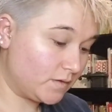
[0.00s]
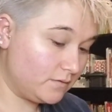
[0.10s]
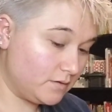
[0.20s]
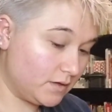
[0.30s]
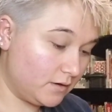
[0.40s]

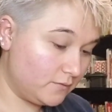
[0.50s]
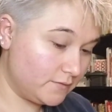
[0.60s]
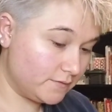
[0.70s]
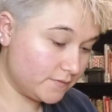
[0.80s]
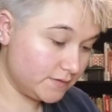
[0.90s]
Now,
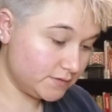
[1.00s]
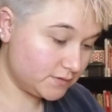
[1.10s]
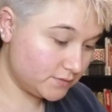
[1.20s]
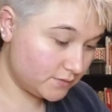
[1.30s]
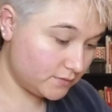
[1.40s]
if
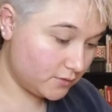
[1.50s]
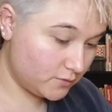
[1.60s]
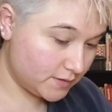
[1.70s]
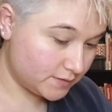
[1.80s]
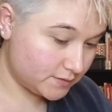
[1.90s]
this
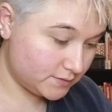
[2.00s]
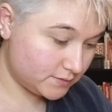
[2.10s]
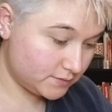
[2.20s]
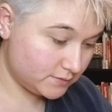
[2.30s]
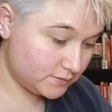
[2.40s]

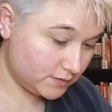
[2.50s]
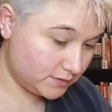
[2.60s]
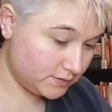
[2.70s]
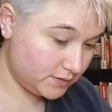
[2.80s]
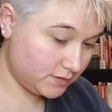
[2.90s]

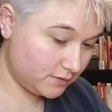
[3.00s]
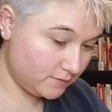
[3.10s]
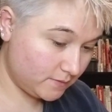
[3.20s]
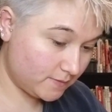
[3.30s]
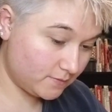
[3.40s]
OSDD
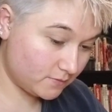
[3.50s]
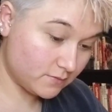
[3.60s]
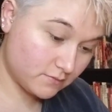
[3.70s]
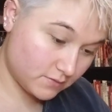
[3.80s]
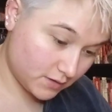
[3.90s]

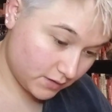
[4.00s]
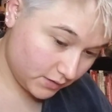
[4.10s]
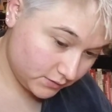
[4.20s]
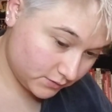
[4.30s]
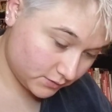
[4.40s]
that
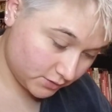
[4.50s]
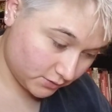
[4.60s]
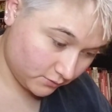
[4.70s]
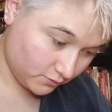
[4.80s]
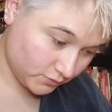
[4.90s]
has the shell
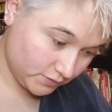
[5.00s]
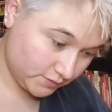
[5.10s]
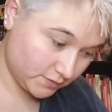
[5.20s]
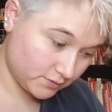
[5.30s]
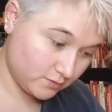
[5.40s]
alters
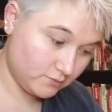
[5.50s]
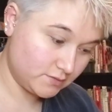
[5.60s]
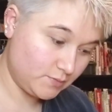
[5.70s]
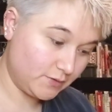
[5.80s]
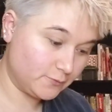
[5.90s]
is
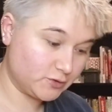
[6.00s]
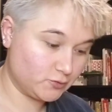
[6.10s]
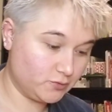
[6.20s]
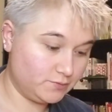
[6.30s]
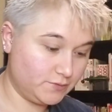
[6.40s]
caused by
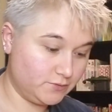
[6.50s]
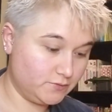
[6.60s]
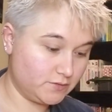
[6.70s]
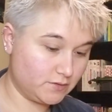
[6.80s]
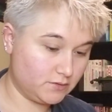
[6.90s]
ritual
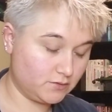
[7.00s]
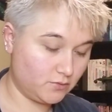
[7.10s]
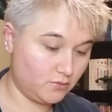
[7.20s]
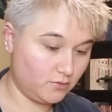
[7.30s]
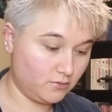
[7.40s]
abuse and
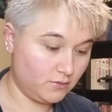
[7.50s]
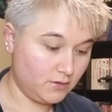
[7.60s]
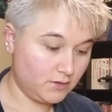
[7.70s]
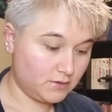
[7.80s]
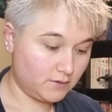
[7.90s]
or
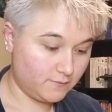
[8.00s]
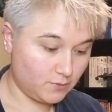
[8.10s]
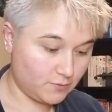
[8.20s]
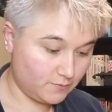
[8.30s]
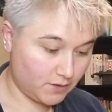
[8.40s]
a form
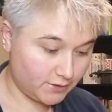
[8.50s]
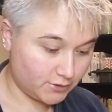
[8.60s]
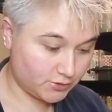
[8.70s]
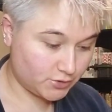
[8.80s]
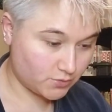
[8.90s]
of mind
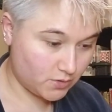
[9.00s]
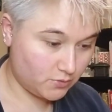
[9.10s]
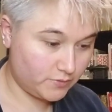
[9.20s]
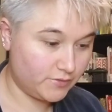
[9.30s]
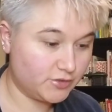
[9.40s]
control,
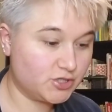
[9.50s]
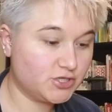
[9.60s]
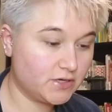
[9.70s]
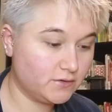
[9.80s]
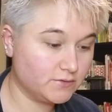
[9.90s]
then the
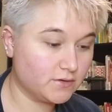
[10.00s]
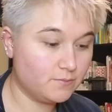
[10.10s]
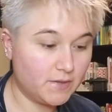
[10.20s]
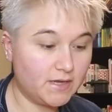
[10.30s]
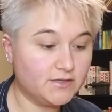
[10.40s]
shells are
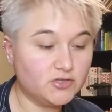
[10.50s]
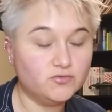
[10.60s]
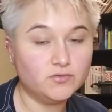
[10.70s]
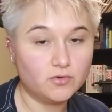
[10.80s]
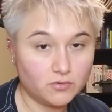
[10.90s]
made to
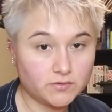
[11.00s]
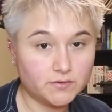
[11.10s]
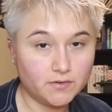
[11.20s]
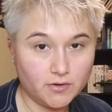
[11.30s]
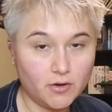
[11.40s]
not
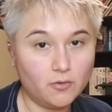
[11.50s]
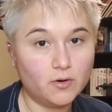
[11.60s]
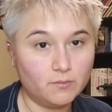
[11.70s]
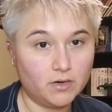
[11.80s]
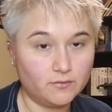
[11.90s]
know
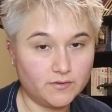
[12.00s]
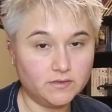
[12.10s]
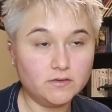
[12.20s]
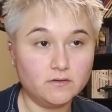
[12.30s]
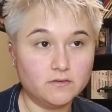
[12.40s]
about
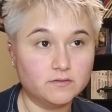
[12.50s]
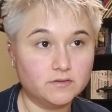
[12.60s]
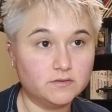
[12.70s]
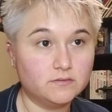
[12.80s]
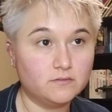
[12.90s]
these other
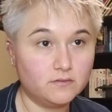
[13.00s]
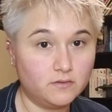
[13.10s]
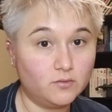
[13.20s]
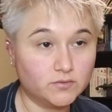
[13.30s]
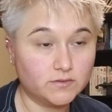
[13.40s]

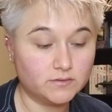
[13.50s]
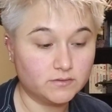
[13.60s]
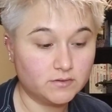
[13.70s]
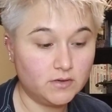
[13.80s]
alters